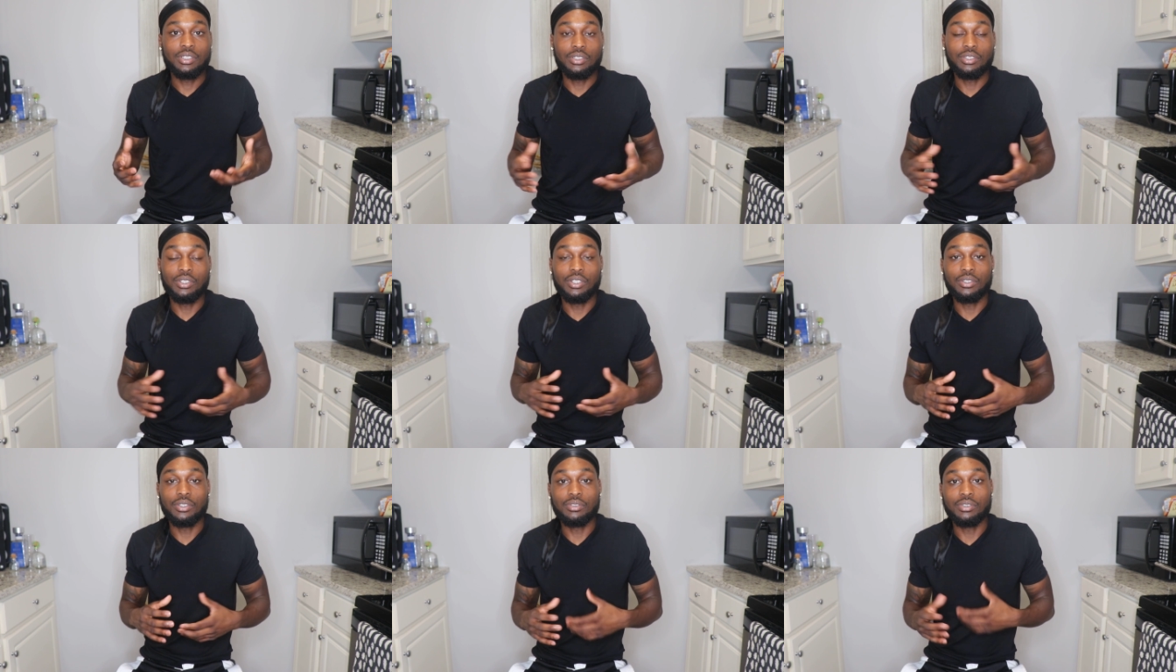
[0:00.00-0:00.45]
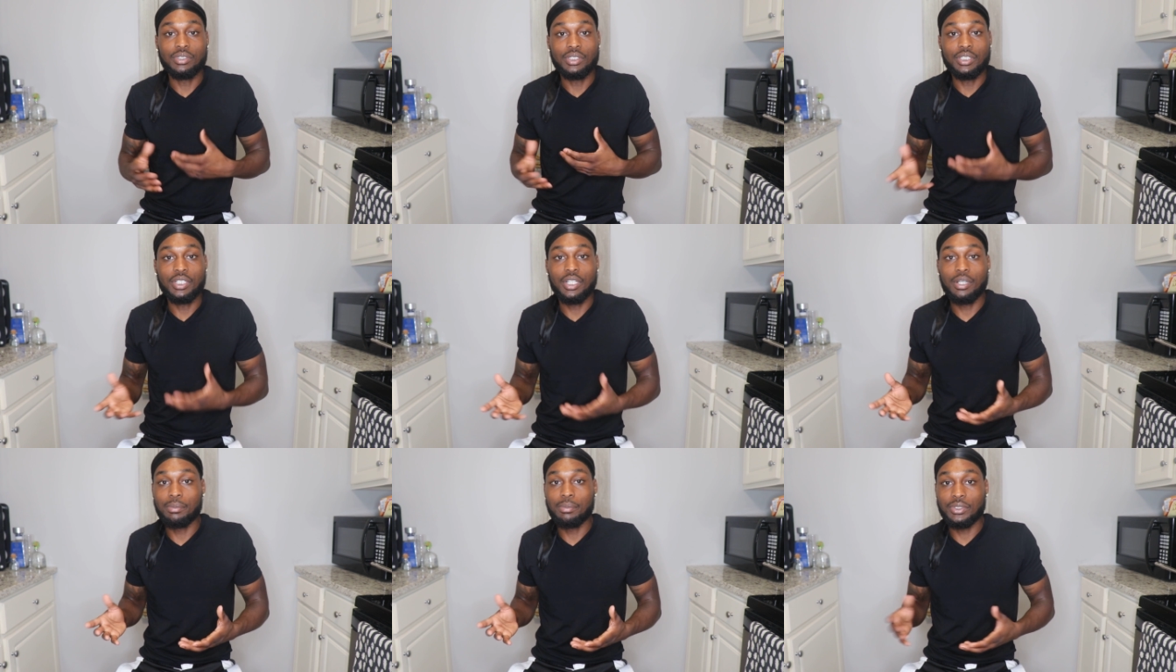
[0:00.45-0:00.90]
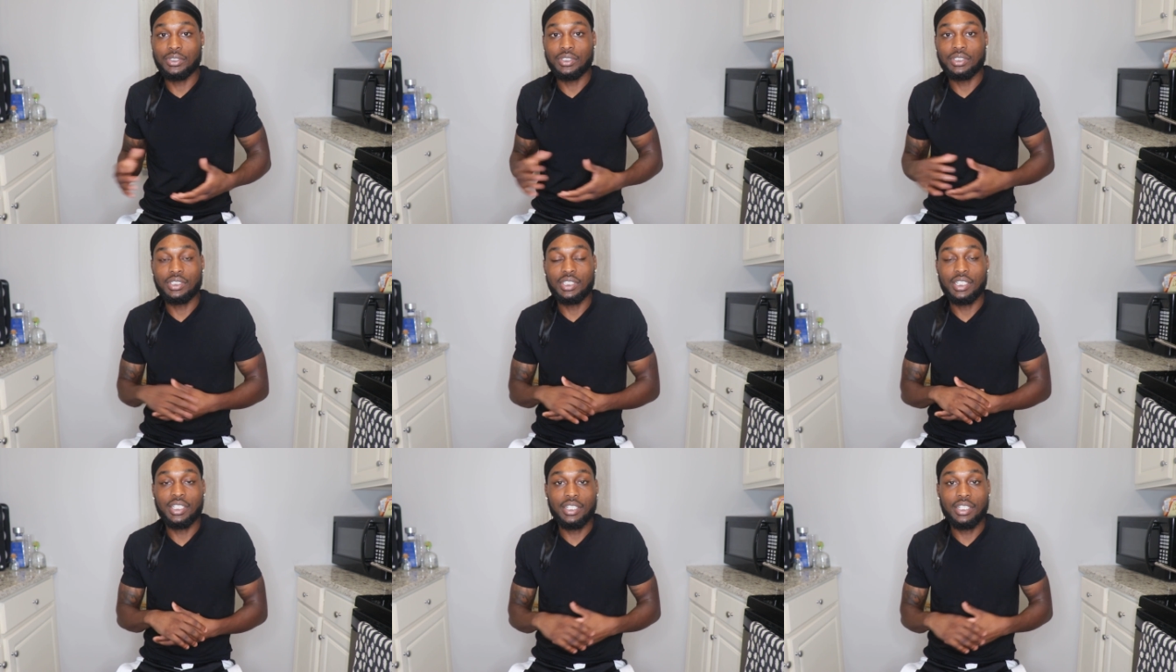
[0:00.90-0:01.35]
You know, the
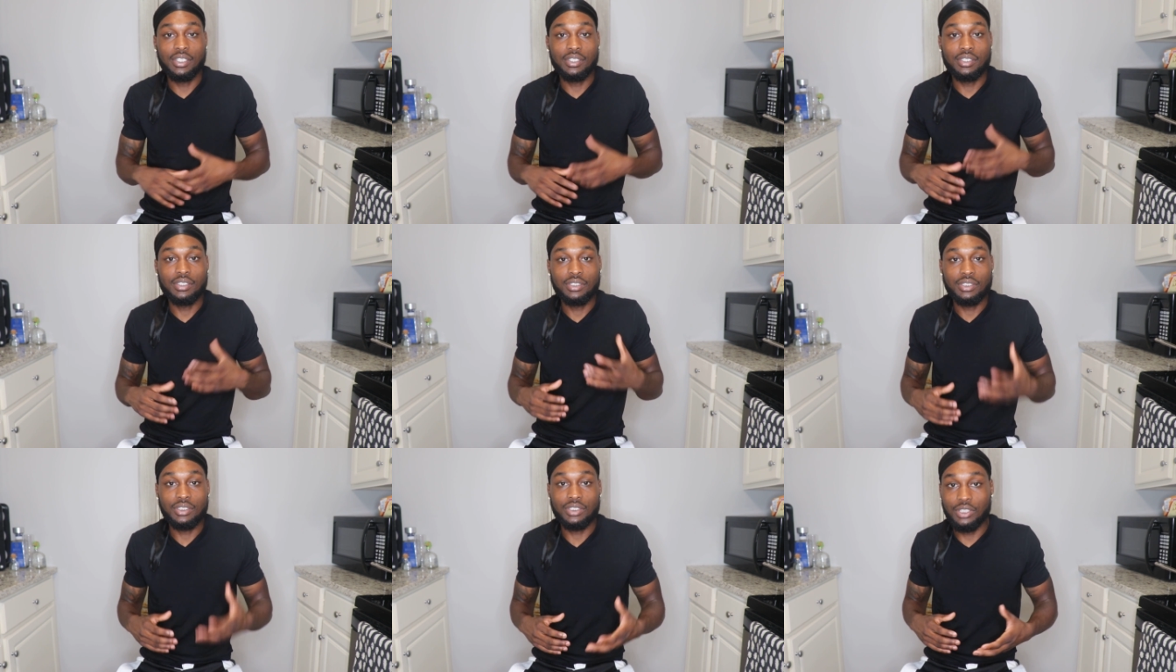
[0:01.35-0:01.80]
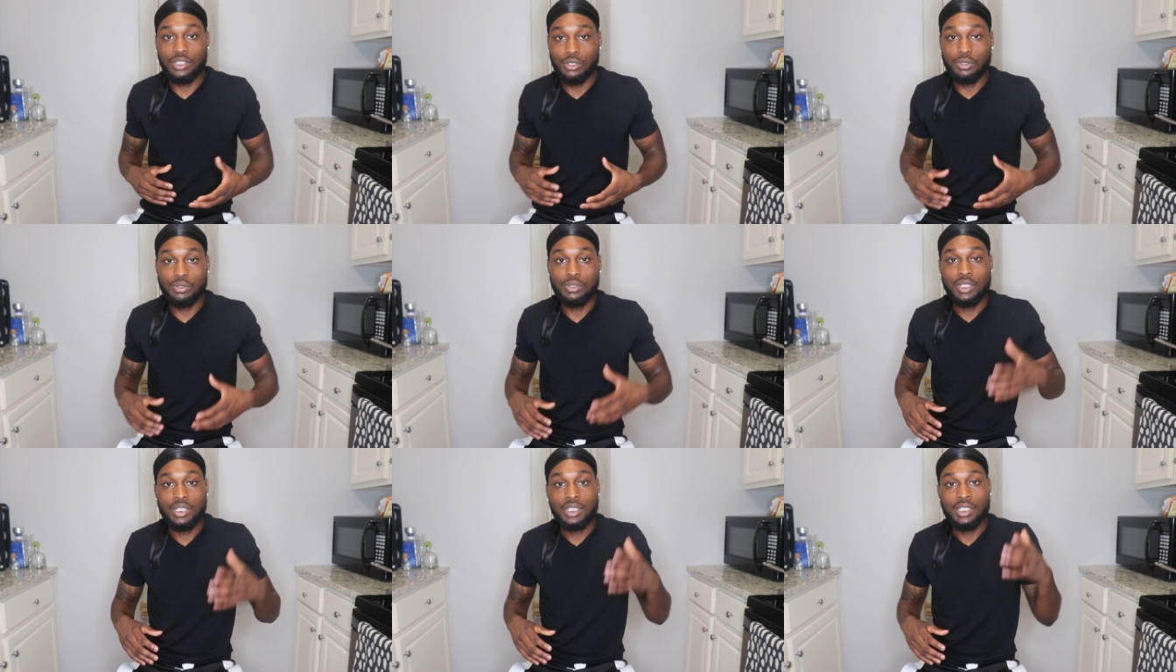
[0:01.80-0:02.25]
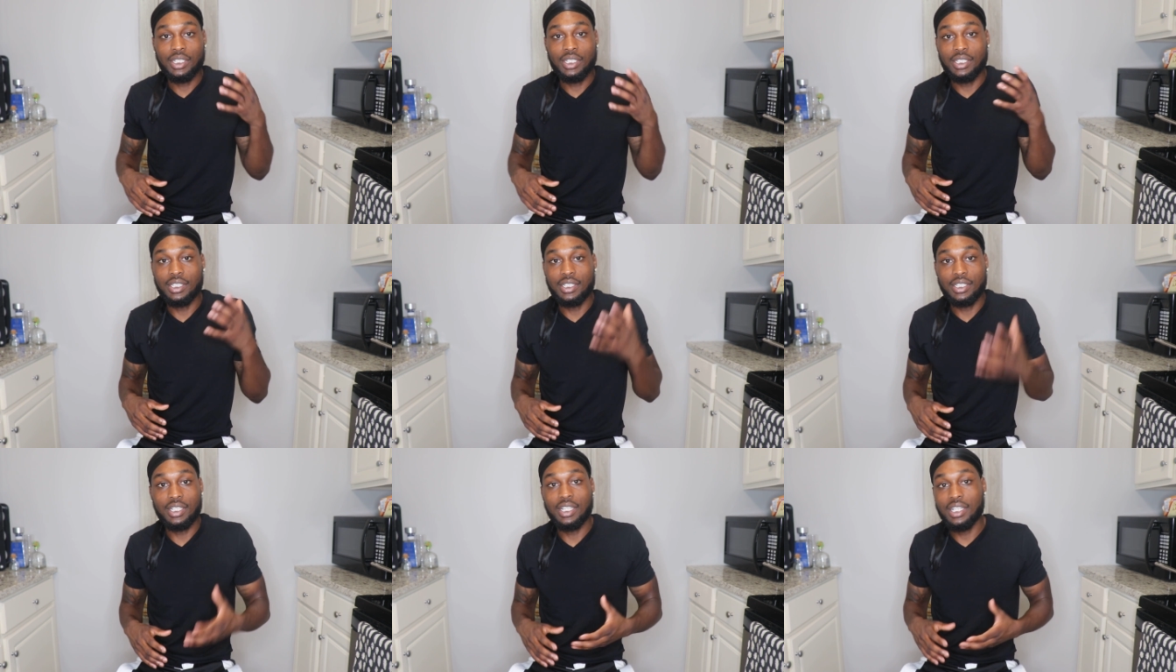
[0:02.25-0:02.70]
numbers are there. So
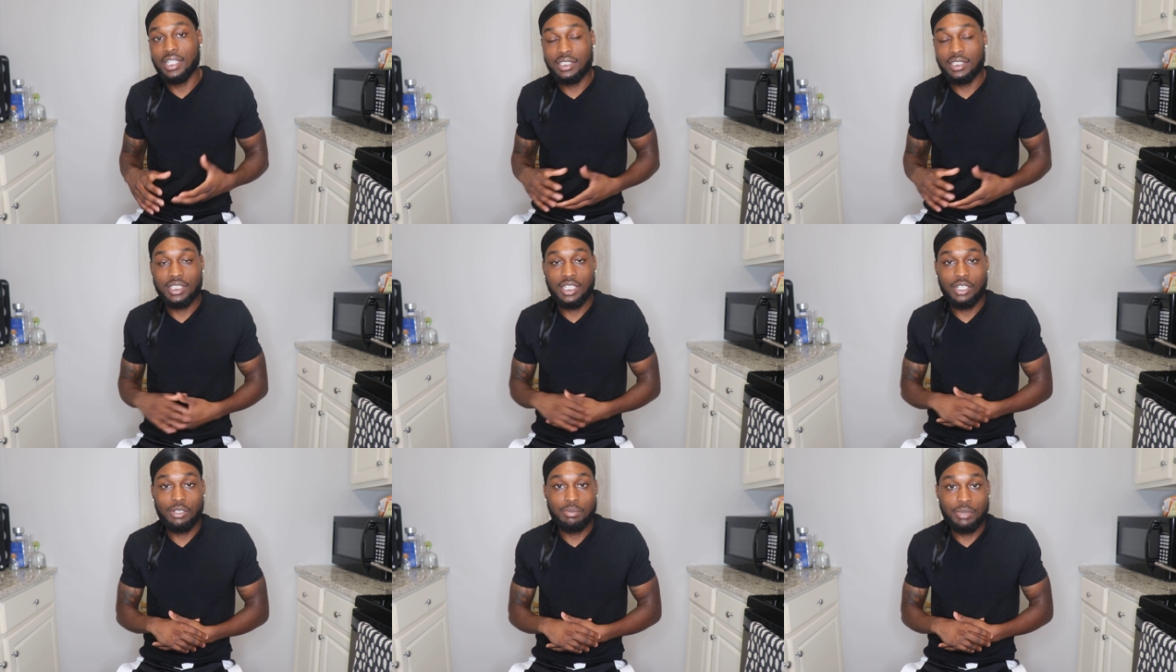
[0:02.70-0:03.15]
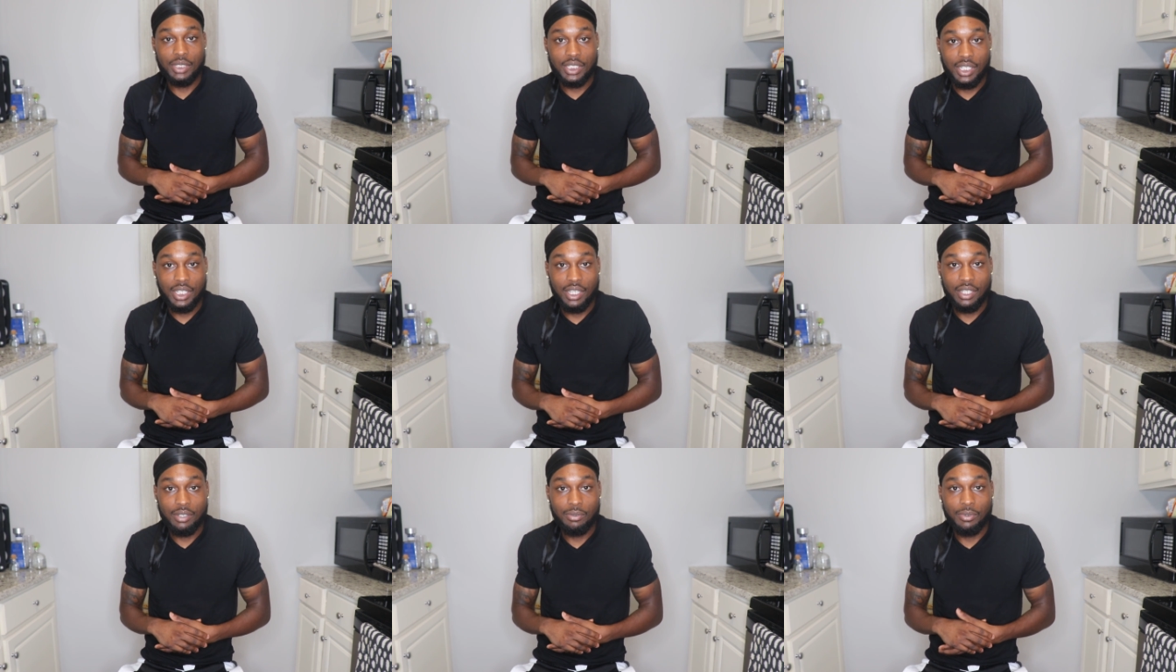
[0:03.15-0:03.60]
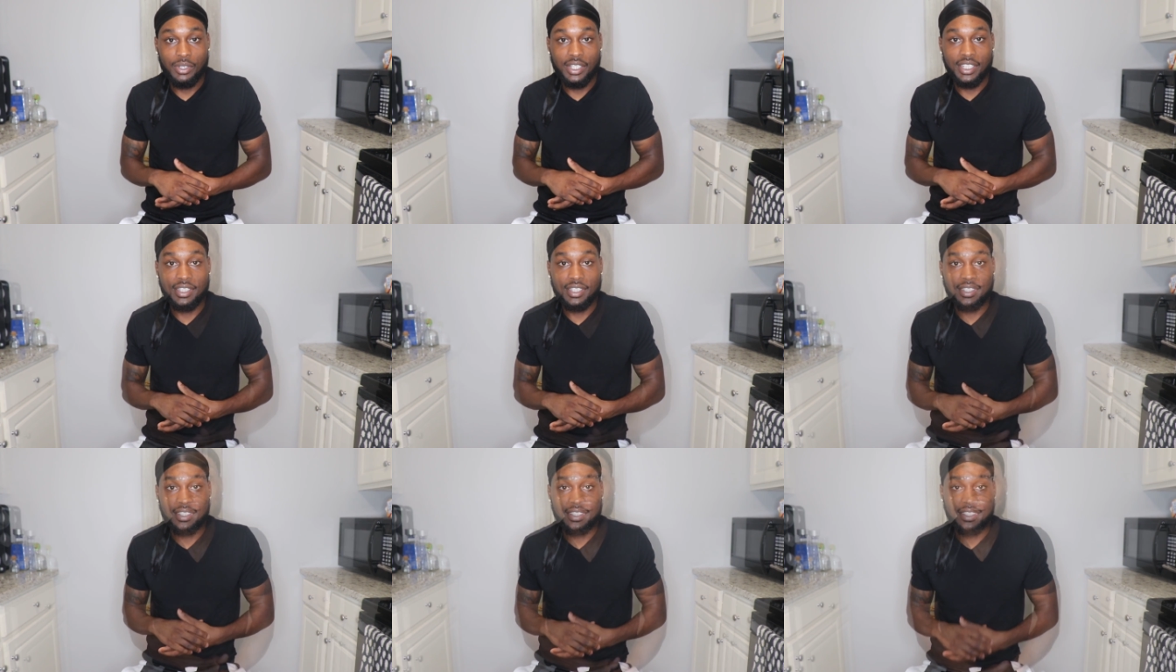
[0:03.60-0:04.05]
it does help me gain
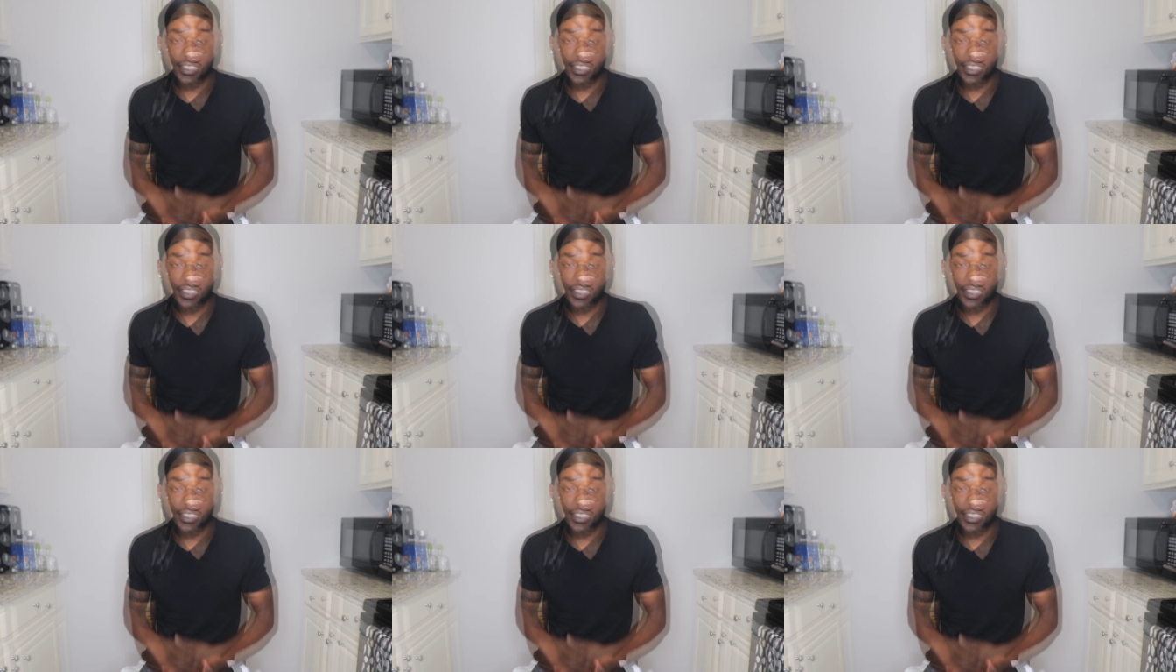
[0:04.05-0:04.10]
weight.